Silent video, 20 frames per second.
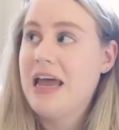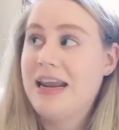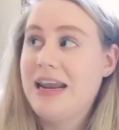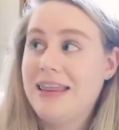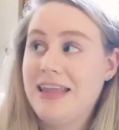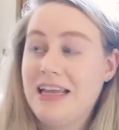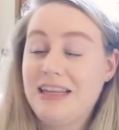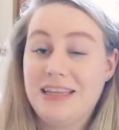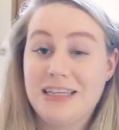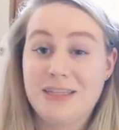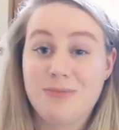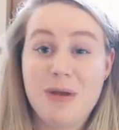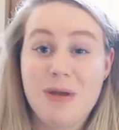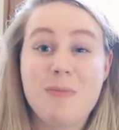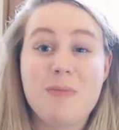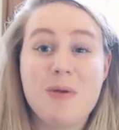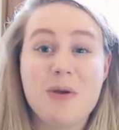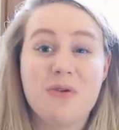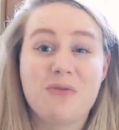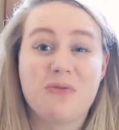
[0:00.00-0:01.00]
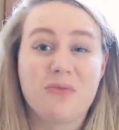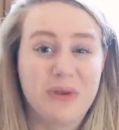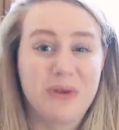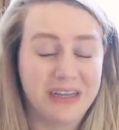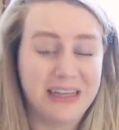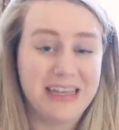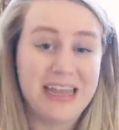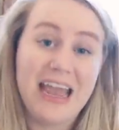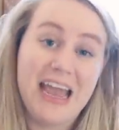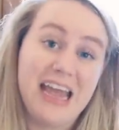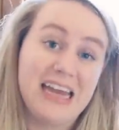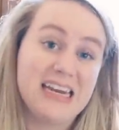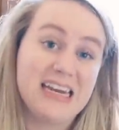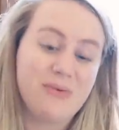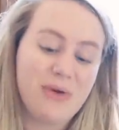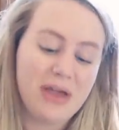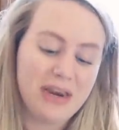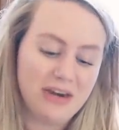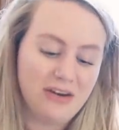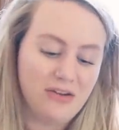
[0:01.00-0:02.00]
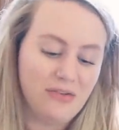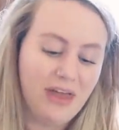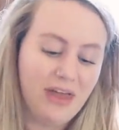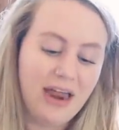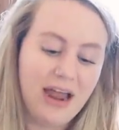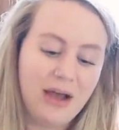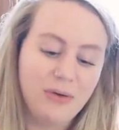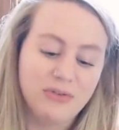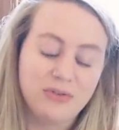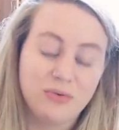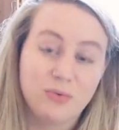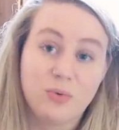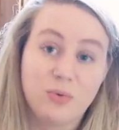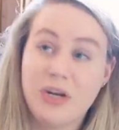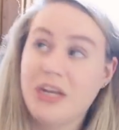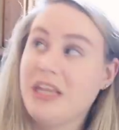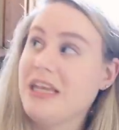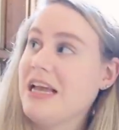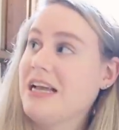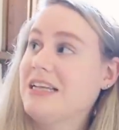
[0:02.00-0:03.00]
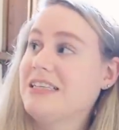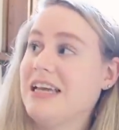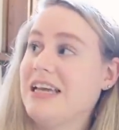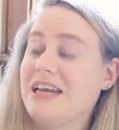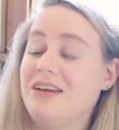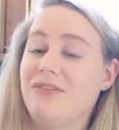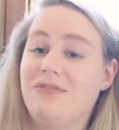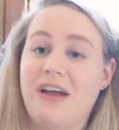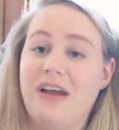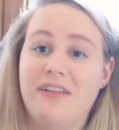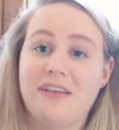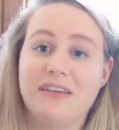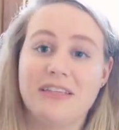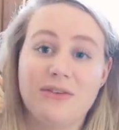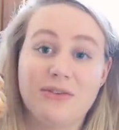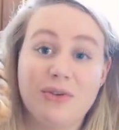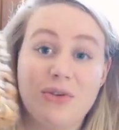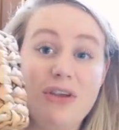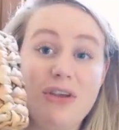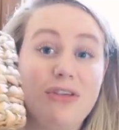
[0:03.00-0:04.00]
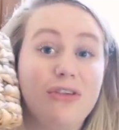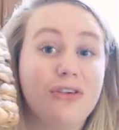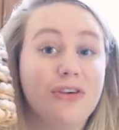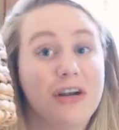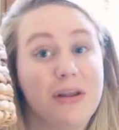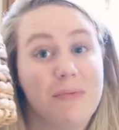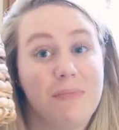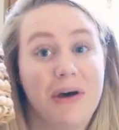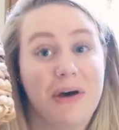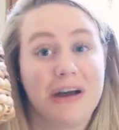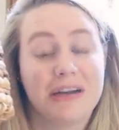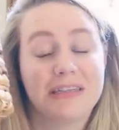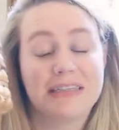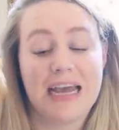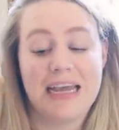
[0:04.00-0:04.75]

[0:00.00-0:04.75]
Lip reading: And I think this might be a really handy way to do that. I was really excited to find this. It was only $30.